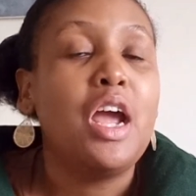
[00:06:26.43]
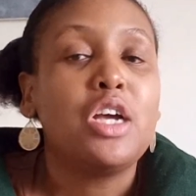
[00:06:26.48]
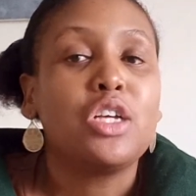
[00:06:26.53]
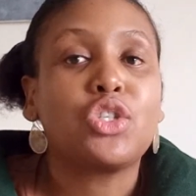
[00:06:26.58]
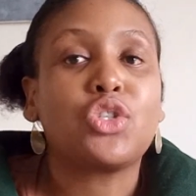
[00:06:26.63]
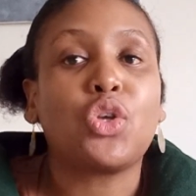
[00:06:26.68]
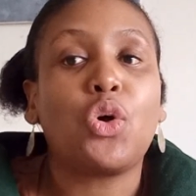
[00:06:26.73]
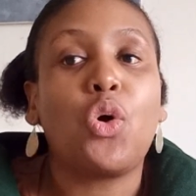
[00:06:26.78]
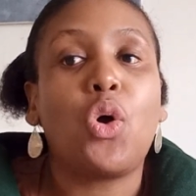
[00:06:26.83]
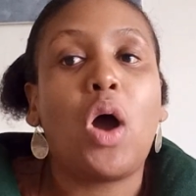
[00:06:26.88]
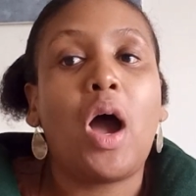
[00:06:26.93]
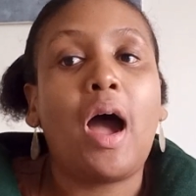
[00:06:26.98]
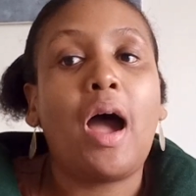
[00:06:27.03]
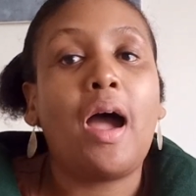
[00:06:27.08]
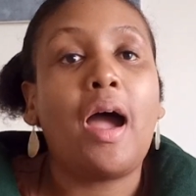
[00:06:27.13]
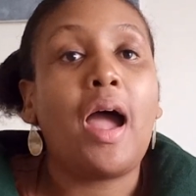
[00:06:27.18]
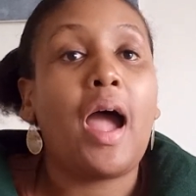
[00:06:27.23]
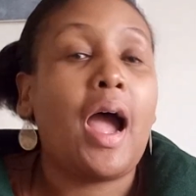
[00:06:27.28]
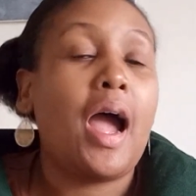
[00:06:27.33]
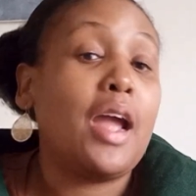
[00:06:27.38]
So
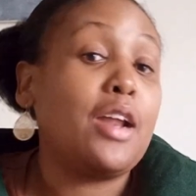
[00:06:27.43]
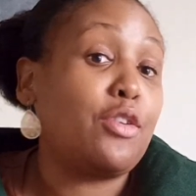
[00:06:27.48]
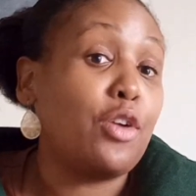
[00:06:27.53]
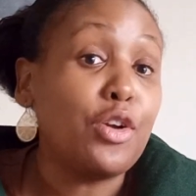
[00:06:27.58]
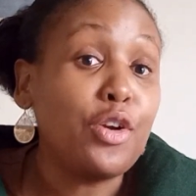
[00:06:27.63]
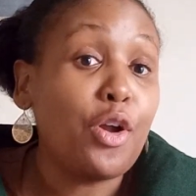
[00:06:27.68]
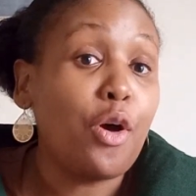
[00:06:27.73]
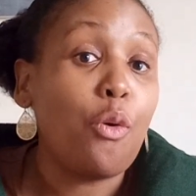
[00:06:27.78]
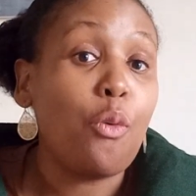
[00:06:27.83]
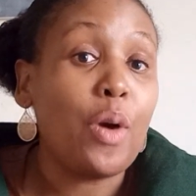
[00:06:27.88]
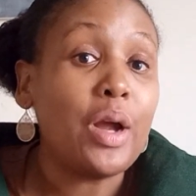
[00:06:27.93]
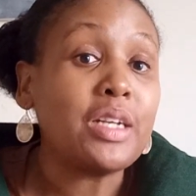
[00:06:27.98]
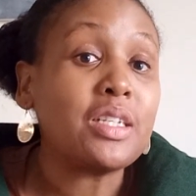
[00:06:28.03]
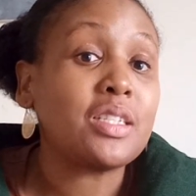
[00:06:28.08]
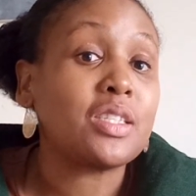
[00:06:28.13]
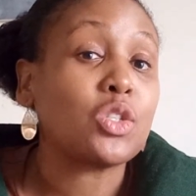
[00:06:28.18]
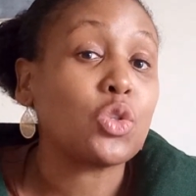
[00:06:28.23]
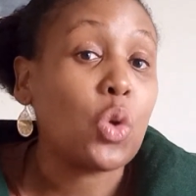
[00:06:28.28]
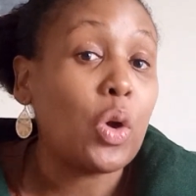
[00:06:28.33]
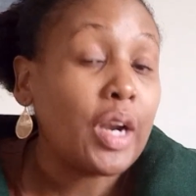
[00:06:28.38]
I don't know
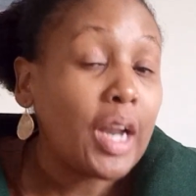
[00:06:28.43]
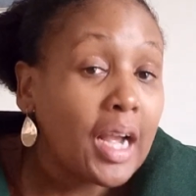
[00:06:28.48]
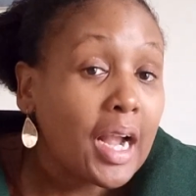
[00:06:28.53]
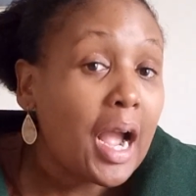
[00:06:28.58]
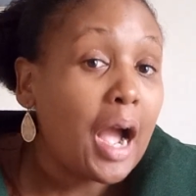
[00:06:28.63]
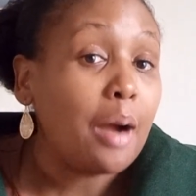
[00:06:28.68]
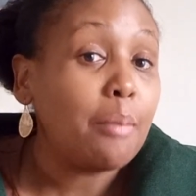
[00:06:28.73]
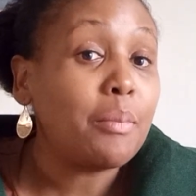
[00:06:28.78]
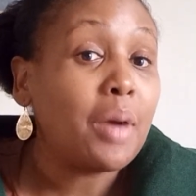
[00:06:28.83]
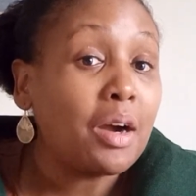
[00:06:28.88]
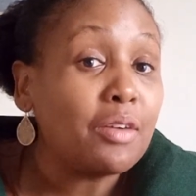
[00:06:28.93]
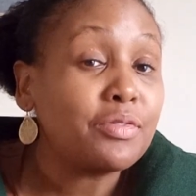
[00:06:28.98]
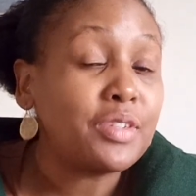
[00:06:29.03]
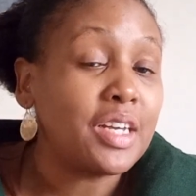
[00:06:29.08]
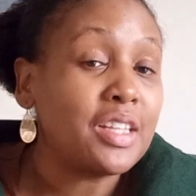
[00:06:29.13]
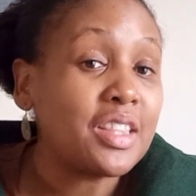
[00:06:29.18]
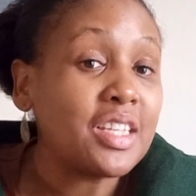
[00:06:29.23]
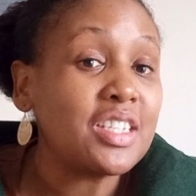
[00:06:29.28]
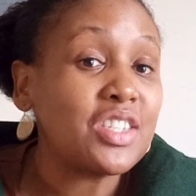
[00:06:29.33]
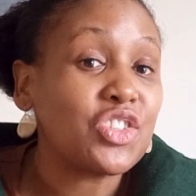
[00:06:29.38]
what's going to come after
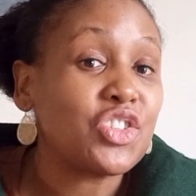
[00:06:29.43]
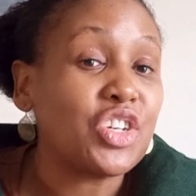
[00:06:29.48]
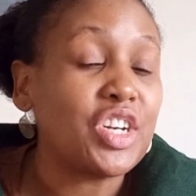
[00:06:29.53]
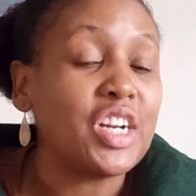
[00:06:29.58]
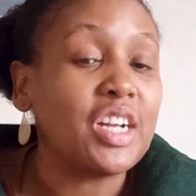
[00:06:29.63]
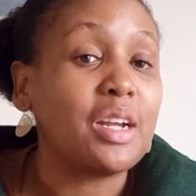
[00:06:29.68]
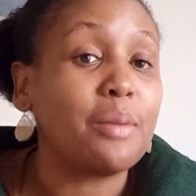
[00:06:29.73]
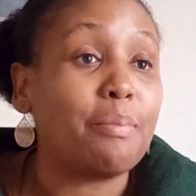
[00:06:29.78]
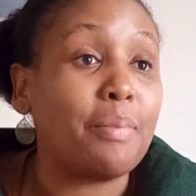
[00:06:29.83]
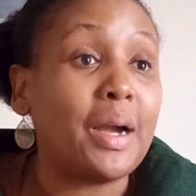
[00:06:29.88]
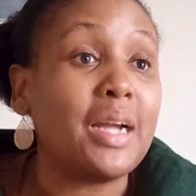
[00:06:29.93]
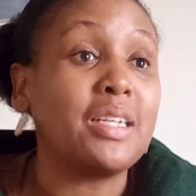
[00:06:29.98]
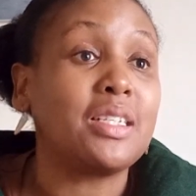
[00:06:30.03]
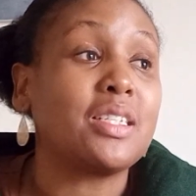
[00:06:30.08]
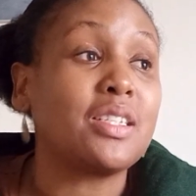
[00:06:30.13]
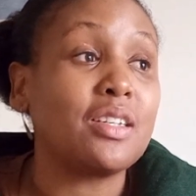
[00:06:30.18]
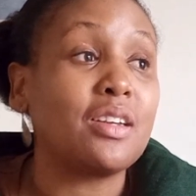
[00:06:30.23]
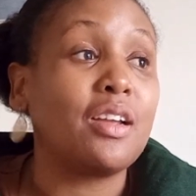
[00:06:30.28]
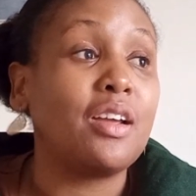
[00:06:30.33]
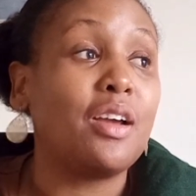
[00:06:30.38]
this drink,
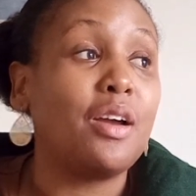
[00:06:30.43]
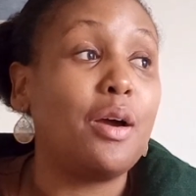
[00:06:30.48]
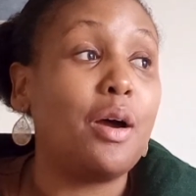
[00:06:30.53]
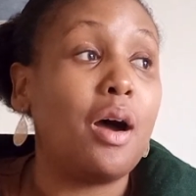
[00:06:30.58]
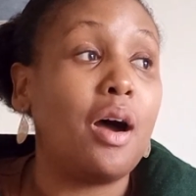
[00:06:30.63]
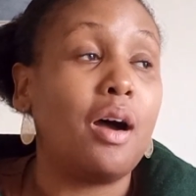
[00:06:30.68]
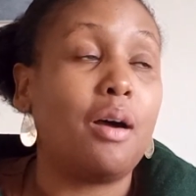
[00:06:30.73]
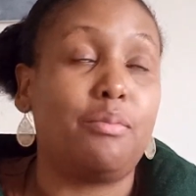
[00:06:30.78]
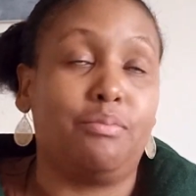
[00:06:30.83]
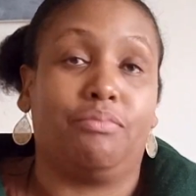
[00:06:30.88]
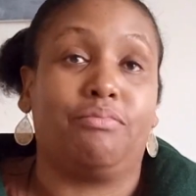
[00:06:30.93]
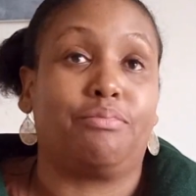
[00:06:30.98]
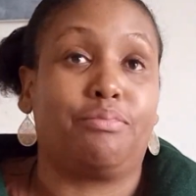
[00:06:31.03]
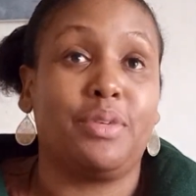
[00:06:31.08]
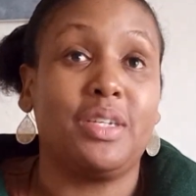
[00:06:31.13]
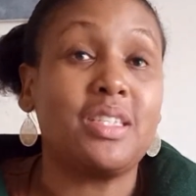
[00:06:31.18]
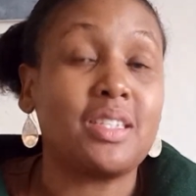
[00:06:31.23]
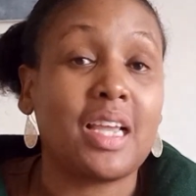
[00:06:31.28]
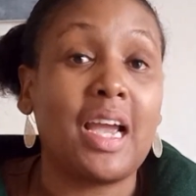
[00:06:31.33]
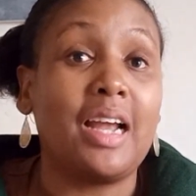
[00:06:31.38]
but
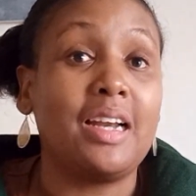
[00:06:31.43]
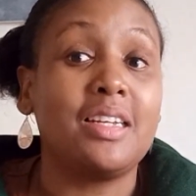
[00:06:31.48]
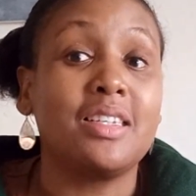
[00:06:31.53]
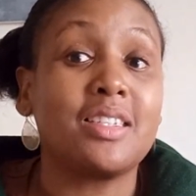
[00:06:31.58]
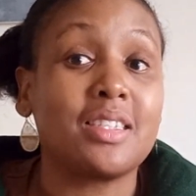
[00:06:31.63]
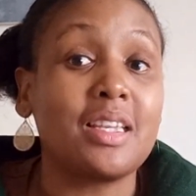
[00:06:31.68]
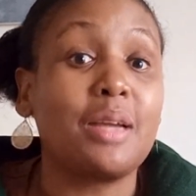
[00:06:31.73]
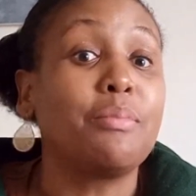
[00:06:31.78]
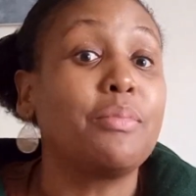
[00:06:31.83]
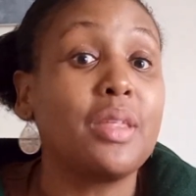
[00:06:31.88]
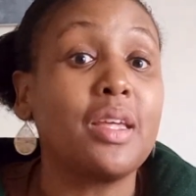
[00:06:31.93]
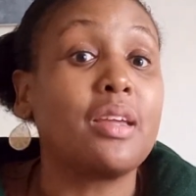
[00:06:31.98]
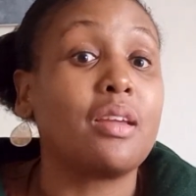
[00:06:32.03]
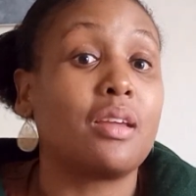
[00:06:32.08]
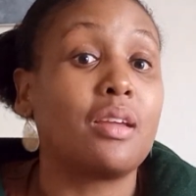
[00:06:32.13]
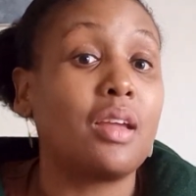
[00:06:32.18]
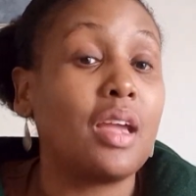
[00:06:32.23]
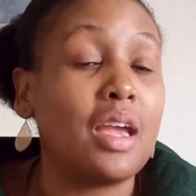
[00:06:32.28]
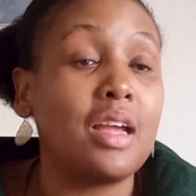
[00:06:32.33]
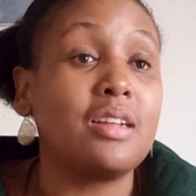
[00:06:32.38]
basically,
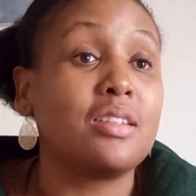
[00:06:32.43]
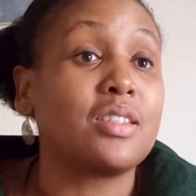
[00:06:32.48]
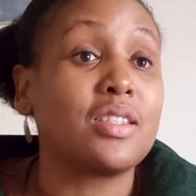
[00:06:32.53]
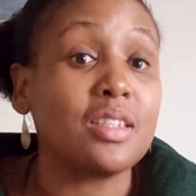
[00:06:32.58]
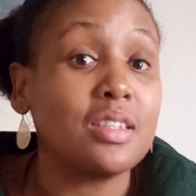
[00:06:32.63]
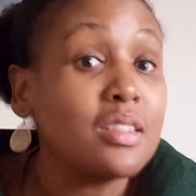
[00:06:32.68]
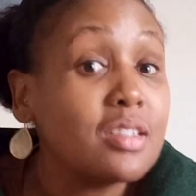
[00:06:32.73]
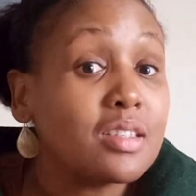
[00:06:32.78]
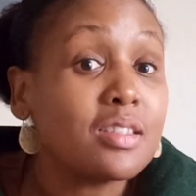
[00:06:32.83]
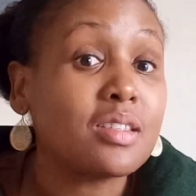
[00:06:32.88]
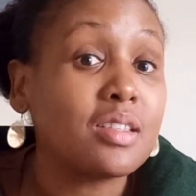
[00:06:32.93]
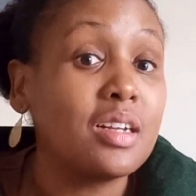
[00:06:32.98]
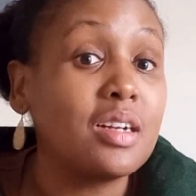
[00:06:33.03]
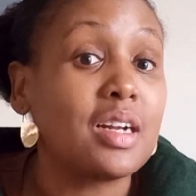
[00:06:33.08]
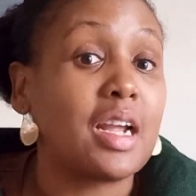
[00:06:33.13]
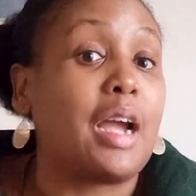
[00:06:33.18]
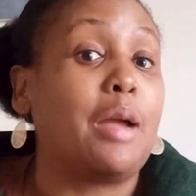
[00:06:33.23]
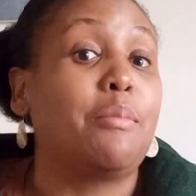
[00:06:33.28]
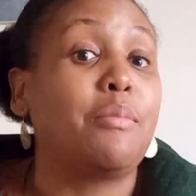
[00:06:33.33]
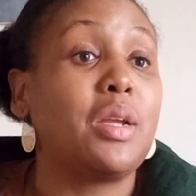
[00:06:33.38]
something else is still
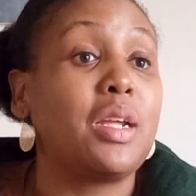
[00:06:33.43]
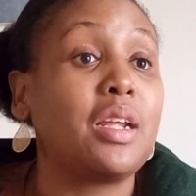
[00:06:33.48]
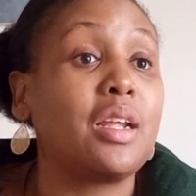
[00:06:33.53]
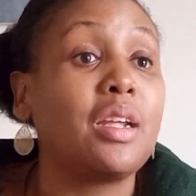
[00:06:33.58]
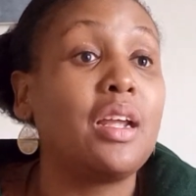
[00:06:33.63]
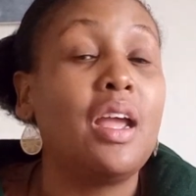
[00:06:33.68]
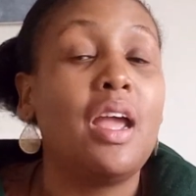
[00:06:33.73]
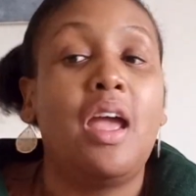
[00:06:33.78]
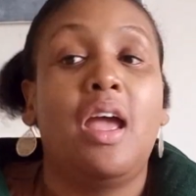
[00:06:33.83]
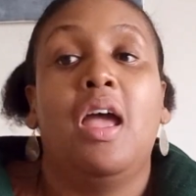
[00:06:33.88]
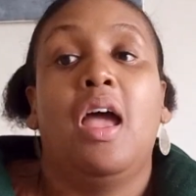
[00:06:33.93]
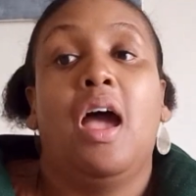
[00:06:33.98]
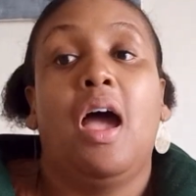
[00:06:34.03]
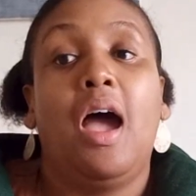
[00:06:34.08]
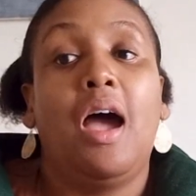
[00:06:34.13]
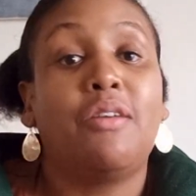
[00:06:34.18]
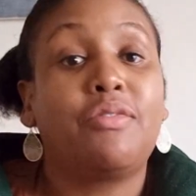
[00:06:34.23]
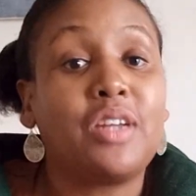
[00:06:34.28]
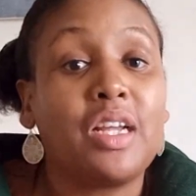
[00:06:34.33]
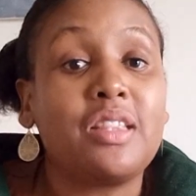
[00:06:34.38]
coming
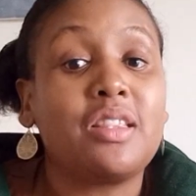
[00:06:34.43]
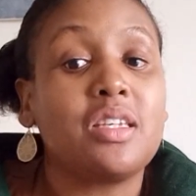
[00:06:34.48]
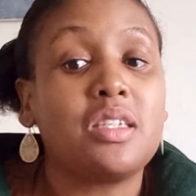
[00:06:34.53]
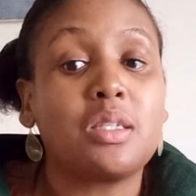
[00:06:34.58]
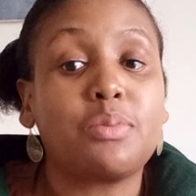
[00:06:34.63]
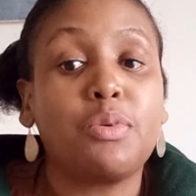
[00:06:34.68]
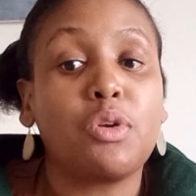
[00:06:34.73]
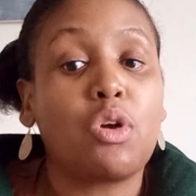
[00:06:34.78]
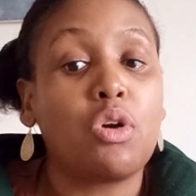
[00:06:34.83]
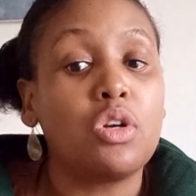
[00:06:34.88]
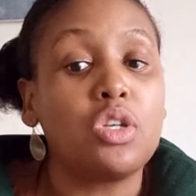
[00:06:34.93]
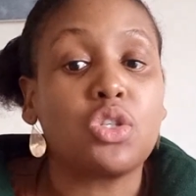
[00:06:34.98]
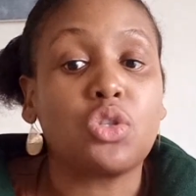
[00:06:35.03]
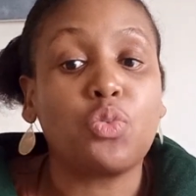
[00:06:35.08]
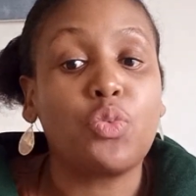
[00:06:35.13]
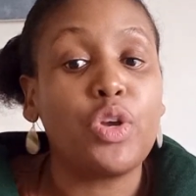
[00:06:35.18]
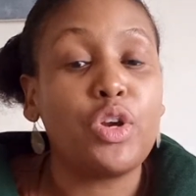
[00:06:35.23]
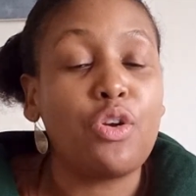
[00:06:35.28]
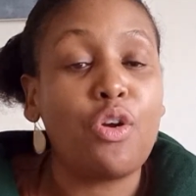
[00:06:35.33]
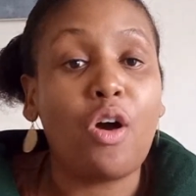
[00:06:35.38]
after this, because
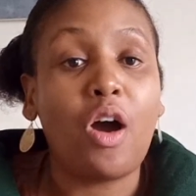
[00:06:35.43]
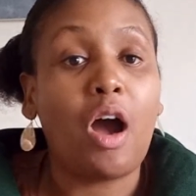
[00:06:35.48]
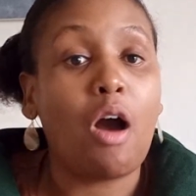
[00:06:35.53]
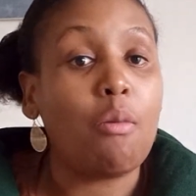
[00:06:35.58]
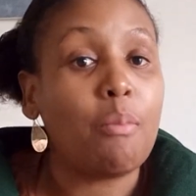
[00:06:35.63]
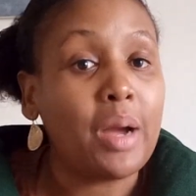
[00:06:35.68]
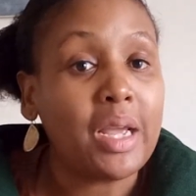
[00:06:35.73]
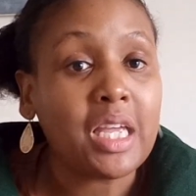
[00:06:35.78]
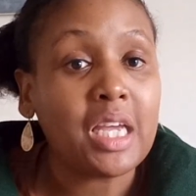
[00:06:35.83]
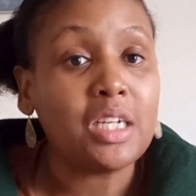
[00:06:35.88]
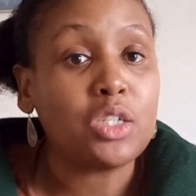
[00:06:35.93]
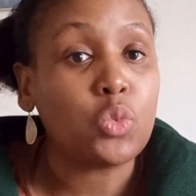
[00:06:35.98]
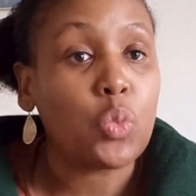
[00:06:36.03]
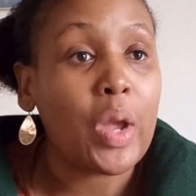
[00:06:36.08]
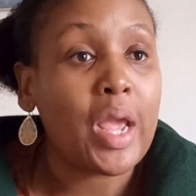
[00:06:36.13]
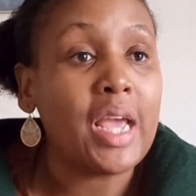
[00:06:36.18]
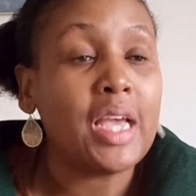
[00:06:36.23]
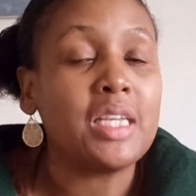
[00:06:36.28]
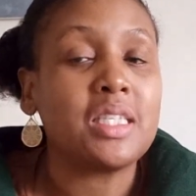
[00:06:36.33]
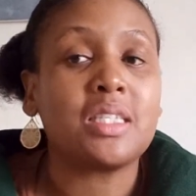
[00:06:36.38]
we know how market
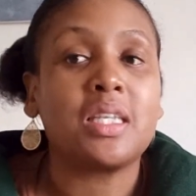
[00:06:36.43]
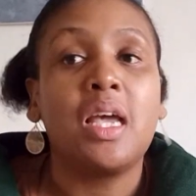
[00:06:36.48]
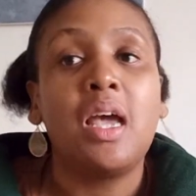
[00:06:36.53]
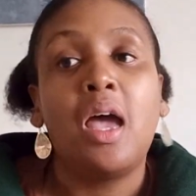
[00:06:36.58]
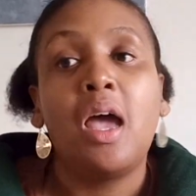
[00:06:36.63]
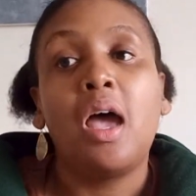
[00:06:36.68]
works.